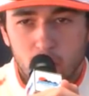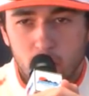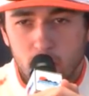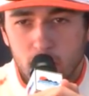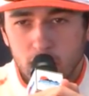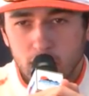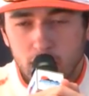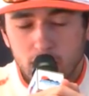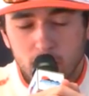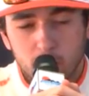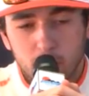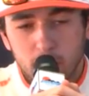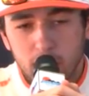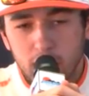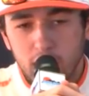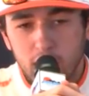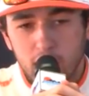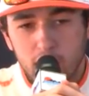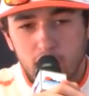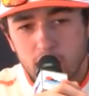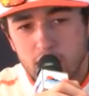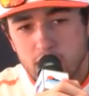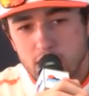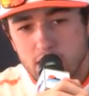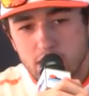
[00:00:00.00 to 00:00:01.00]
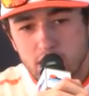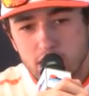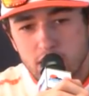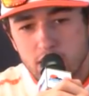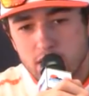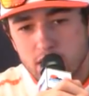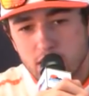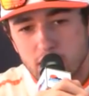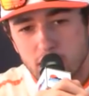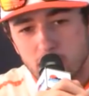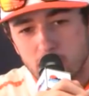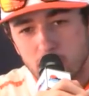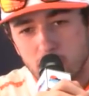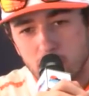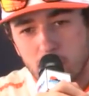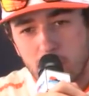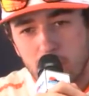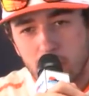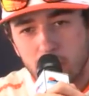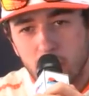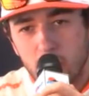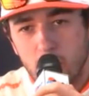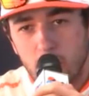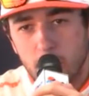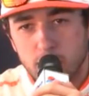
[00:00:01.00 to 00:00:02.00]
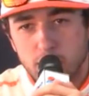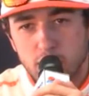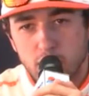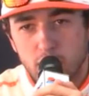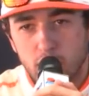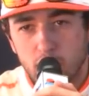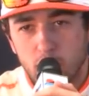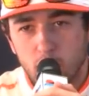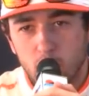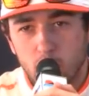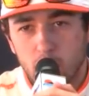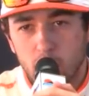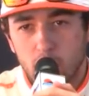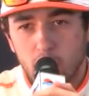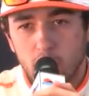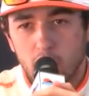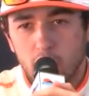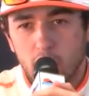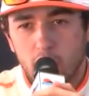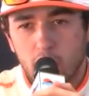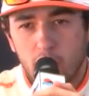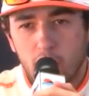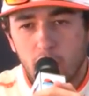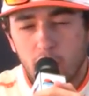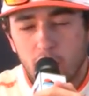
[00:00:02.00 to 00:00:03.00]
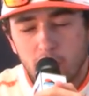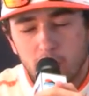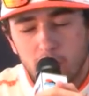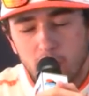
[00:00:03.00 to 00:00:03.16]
or the beginning of the season, or having an opportunity to win and not.